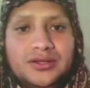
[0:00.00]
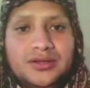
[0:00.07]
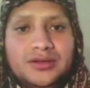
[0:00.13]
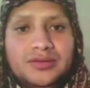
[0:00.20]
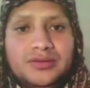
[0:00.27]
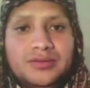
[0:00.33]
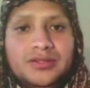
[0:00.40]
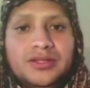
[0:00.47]

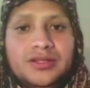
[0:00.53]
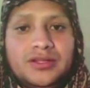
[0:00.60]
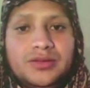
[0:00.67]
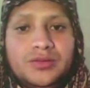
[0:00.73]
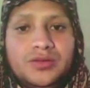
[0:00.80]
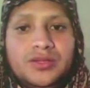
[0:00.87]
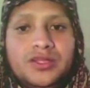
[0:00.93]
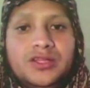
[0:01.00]
But we
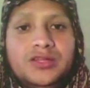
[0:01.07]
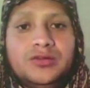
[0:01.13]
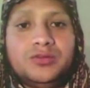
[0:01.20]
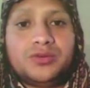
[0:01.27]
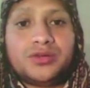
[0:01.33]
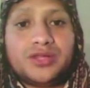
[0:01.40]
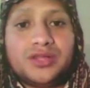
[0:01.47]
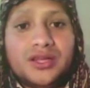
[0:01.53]
need to
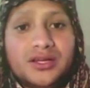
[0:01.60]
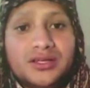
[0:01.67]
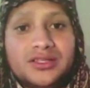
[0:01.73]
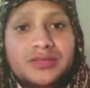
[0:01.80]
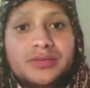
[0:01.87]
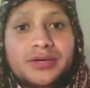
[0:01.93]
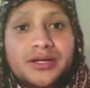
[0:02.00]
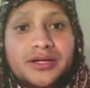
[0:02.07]
protect this
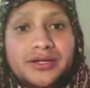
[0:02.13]
part.